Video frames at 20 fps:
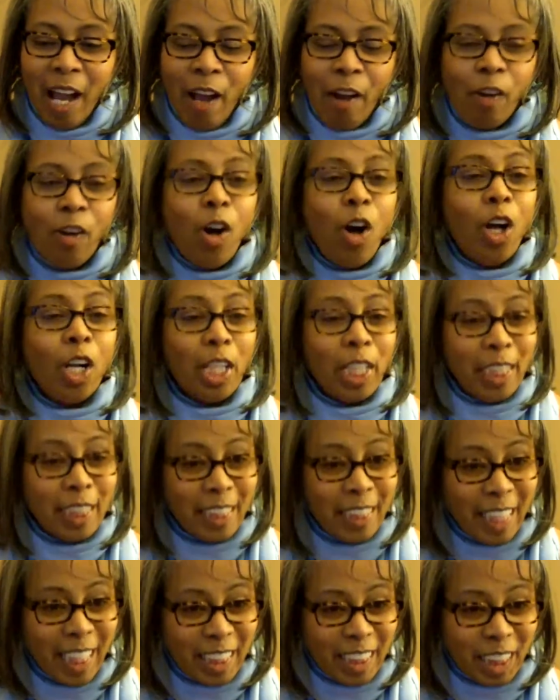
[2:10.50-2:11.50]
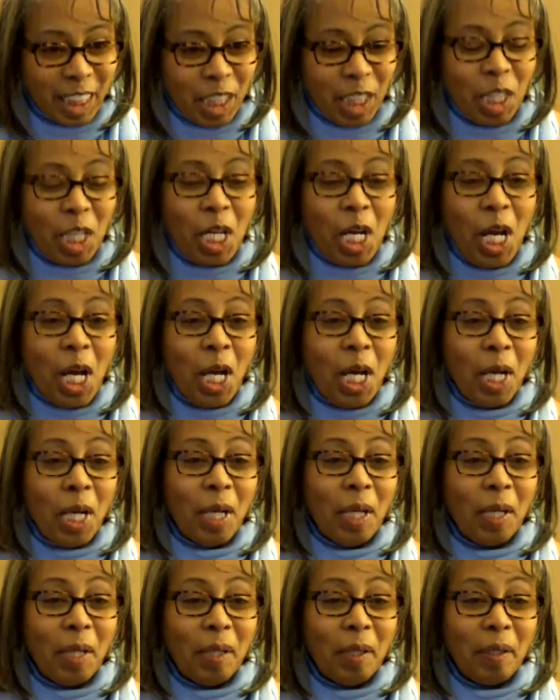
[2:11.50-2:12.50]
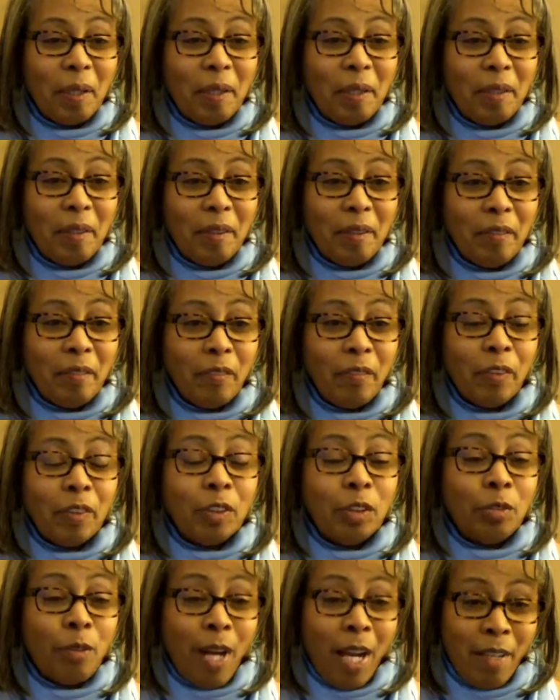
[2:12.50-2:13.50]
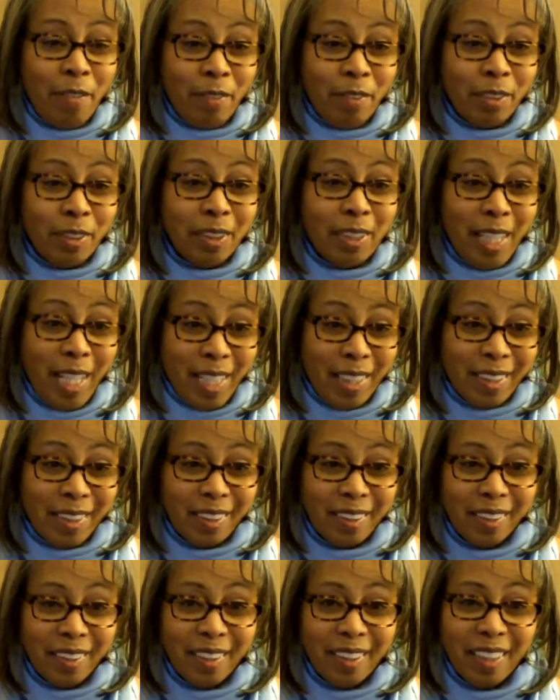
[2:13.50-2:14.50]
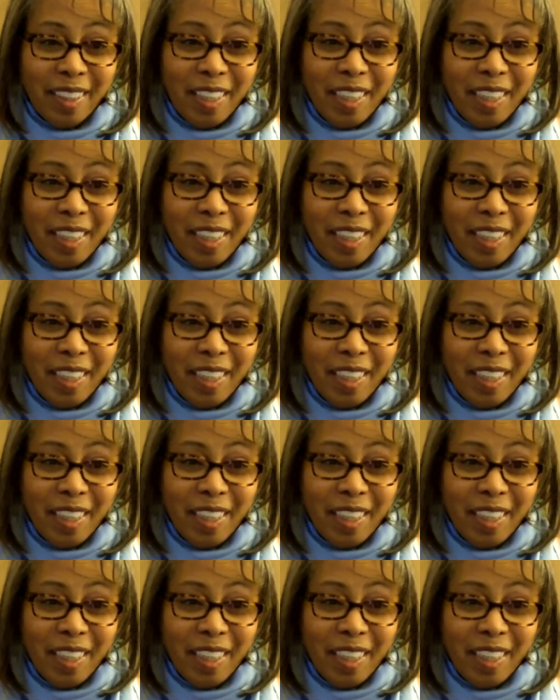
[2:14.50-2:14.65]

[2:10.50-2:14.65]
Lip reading: I'll call it assessing, for driver's tests.